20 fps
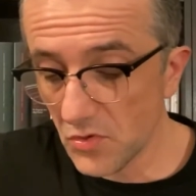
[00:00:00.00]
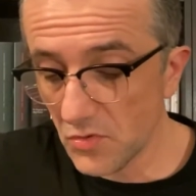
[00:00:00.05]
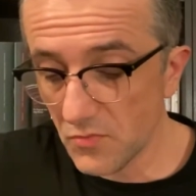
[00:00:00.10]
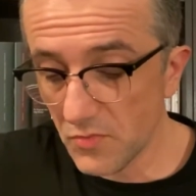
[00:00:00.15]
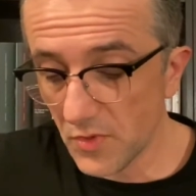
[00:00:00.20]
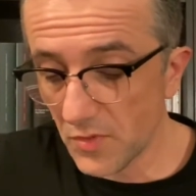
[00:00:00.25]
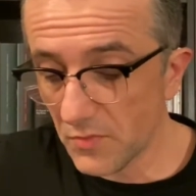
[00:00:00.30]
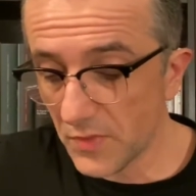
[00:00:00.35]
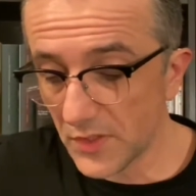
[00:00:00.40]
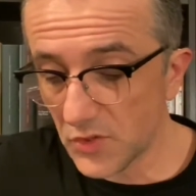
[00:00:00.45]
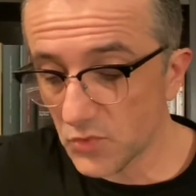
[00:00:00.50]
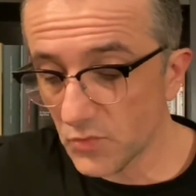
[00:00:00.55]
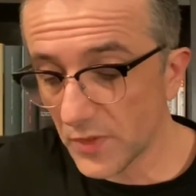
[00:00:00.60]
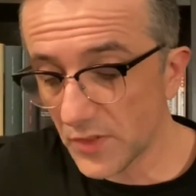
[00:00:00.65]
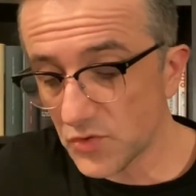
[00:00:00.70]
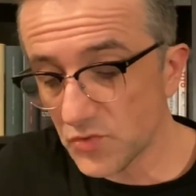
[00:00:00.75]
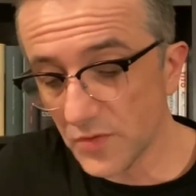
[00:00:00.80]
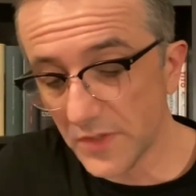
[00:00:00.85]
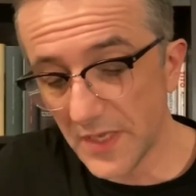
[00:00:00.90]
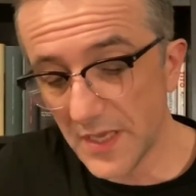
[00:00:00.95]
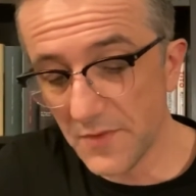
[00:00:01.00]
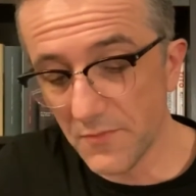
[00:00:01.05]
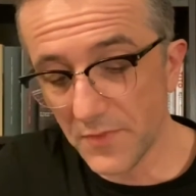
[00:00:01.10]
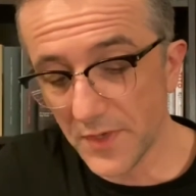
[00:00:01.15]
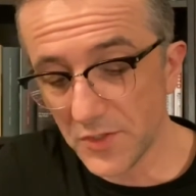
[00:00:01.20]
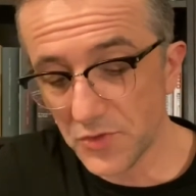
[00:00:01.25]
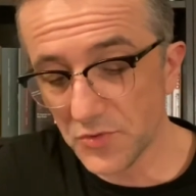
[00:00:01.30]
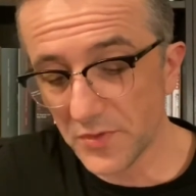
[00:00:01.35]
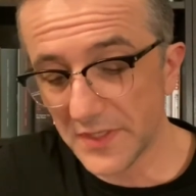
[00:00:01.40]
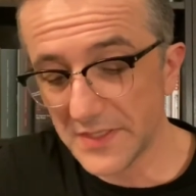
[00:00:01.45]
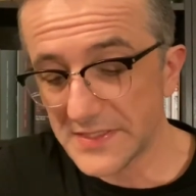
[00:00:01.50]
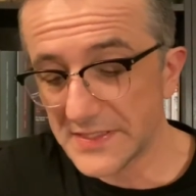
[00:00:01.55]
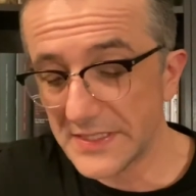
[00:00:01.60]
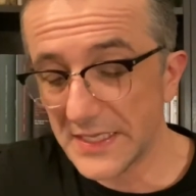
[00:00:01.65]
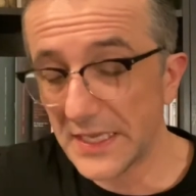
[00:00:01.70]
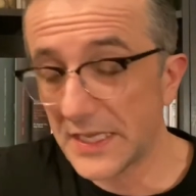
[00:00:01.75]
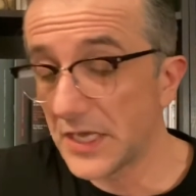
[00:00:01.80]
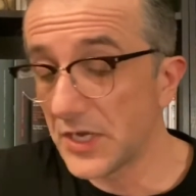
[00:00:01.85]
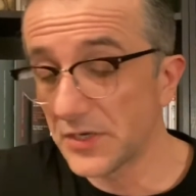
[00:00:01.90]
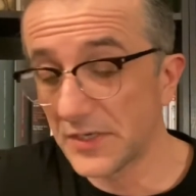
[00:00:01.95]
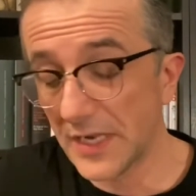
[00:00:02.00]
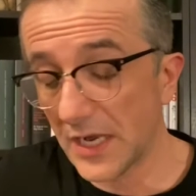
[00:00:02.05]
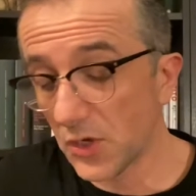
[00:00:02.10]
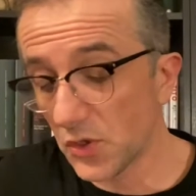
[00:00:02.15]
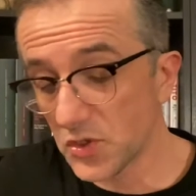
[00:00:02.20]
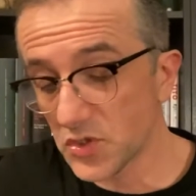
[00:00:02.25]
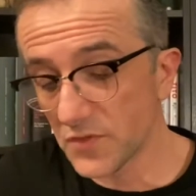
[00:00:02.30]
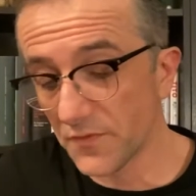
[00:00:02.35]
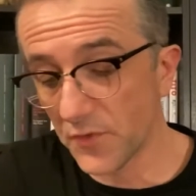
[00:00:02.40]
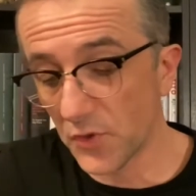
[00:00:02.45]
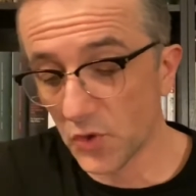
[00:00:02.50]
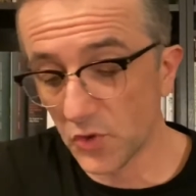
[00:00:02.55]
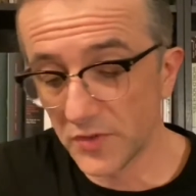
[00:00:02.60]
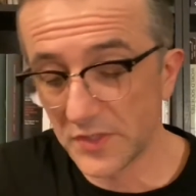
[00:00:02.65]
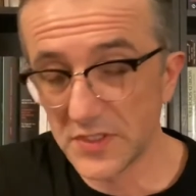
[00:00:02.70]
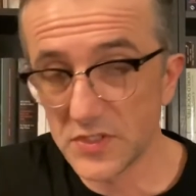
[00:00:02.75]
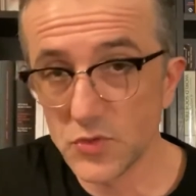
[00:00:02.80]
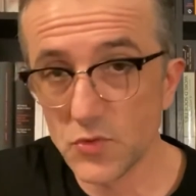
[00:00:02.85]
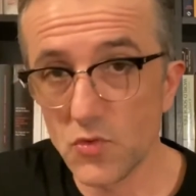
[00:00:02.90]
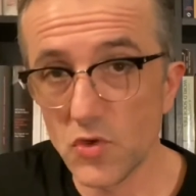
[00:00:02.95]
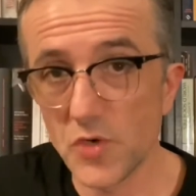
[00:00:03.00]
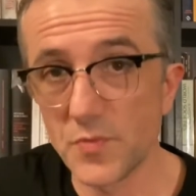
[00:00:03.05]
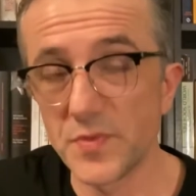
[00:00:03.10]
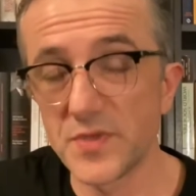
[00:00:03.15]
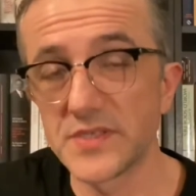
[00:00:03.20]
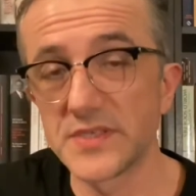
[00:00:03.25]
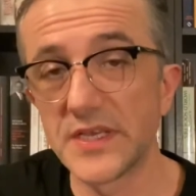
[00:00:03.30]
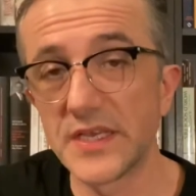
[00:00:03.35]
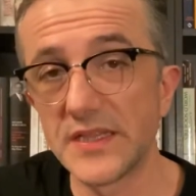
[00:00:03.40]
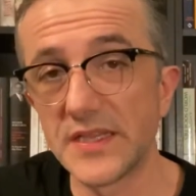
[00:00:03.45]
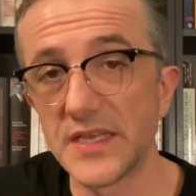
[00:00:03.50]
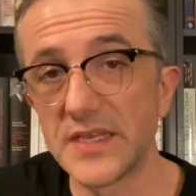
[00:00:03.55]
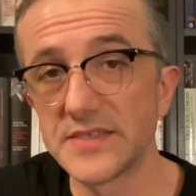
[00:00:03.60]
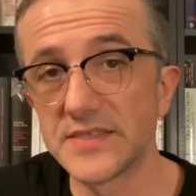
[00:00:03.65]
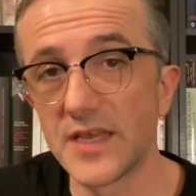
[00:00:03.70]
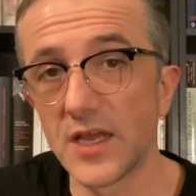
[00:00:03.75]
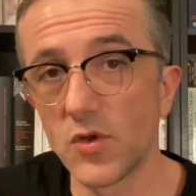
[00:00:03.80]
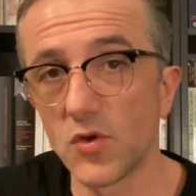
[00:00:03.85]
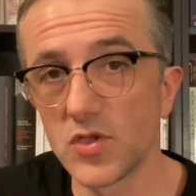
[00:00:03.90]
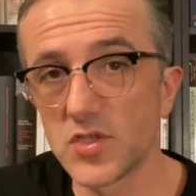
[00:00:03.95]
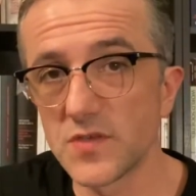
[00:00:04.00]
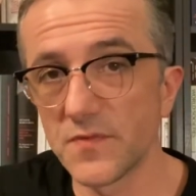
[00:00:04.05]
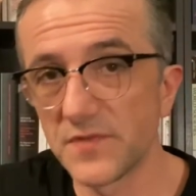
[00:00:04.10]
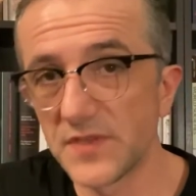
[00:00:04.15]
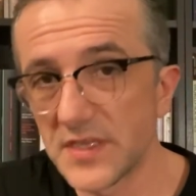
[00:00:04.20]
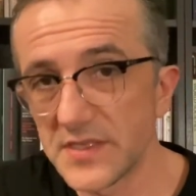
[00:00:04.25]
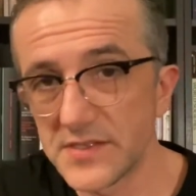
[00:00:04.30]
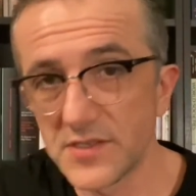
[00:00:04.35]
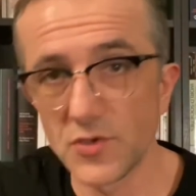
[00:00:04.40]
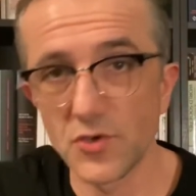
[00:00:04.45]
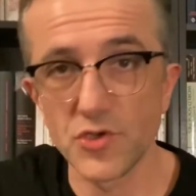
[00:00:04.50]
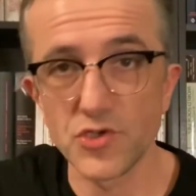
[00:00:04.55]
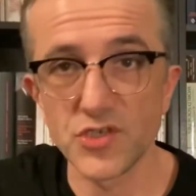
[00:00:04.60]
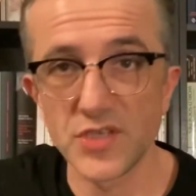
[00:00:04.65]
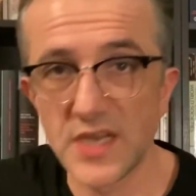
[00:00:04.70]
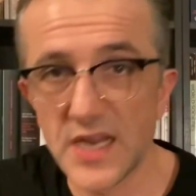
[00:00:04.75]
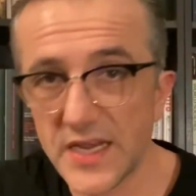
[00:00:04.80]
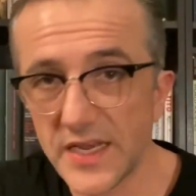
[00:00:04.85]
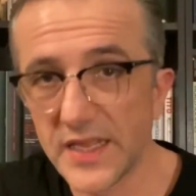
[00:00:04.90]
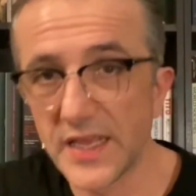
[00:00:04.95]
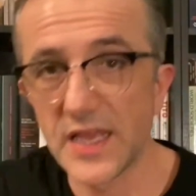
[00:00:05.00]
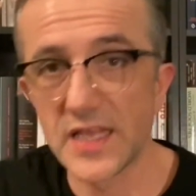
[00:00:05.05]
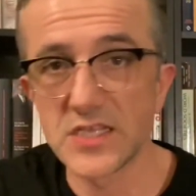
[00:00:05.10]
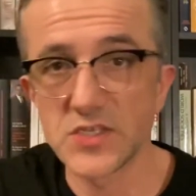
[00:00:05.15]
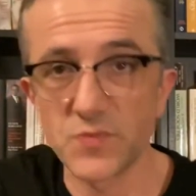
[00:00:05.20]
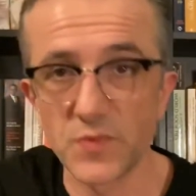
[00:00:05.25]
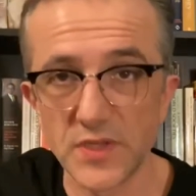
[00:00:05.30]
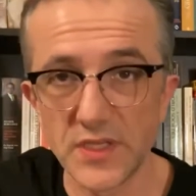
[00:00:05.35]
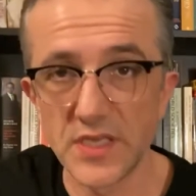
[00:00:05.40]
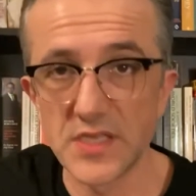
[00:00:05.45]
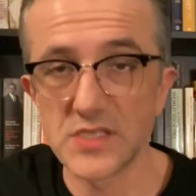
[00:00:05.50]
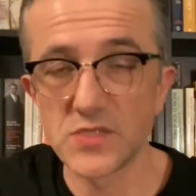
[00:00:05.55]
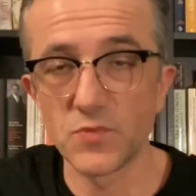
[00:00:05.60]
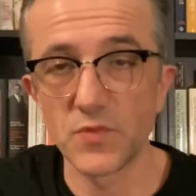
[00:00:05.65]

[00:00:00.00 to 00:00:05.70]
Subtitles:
What you can see here, there are lots of these court proceedings. There are lots of these shenanigans with these